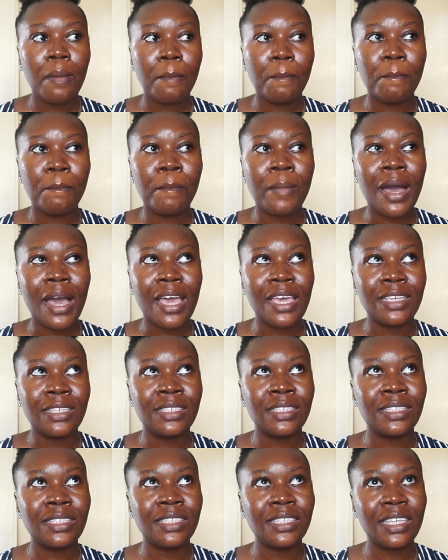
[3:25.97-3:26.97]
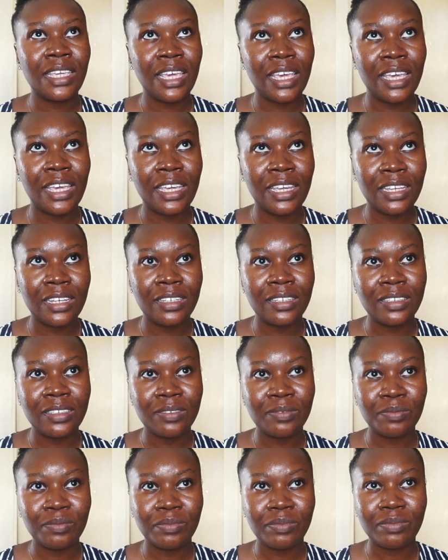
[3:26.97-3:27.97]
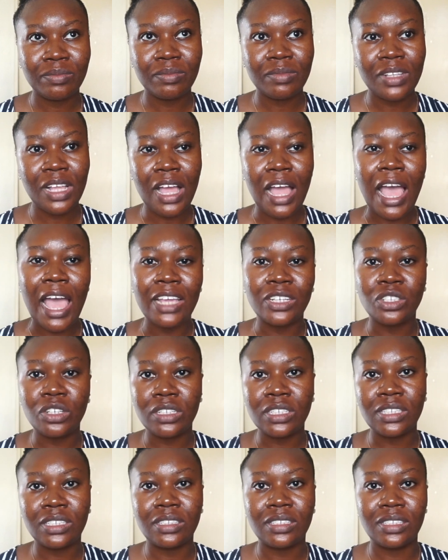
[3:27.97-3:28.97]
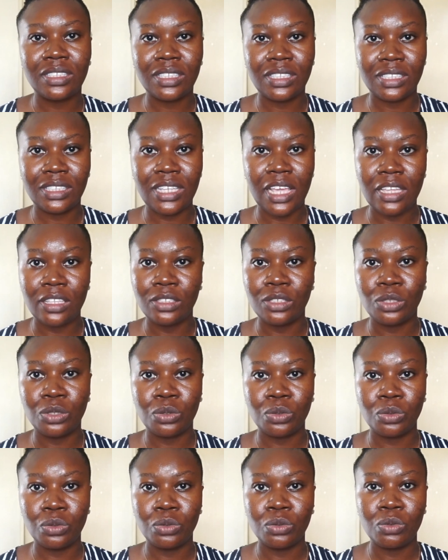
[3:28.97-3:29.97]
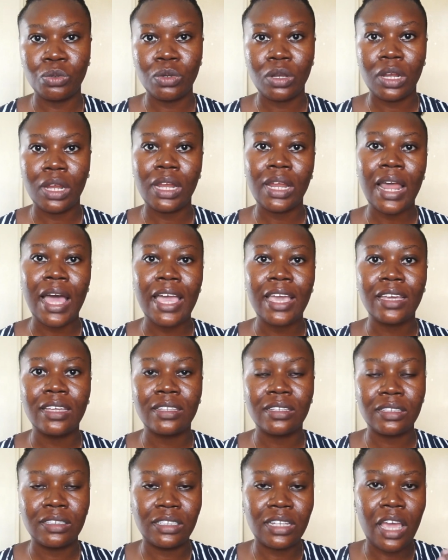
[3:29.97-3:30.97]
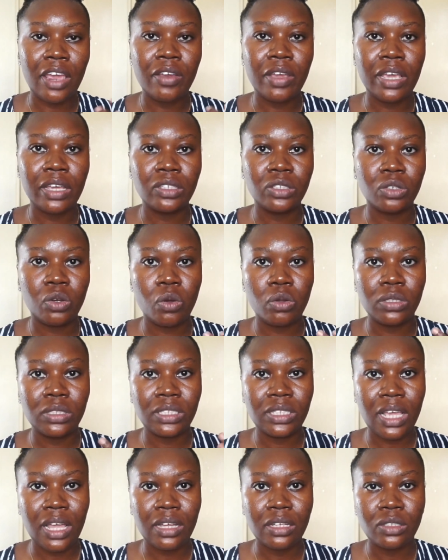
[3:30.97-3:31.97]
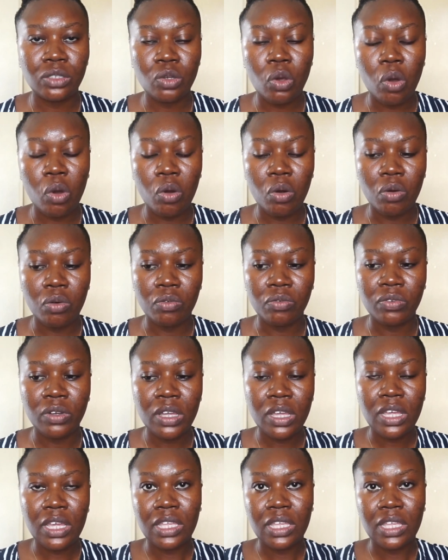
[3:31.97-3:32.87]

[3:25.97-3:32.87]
my skin, I just tend to like direct contact of